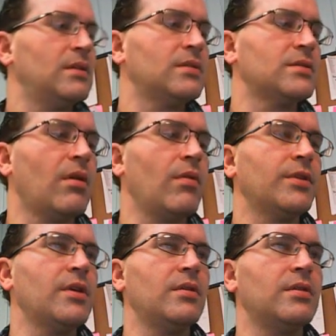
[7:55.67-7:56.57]
So I
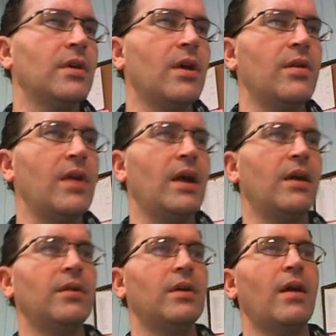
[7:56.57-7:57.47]
want that to go
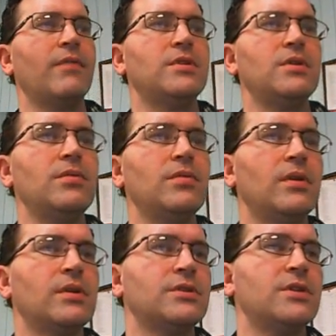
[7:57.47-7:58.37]
down. I have two
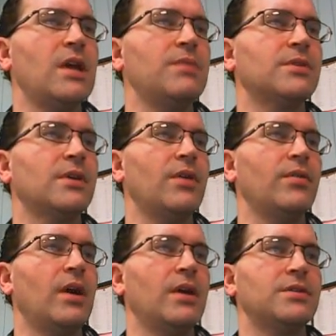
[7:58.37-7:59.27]
shapes go
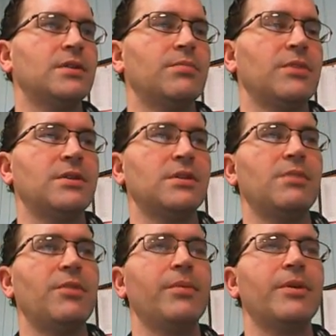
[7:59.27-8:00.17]
be
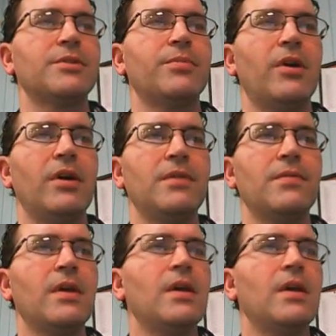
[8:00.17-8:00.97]
60 millimeters apart.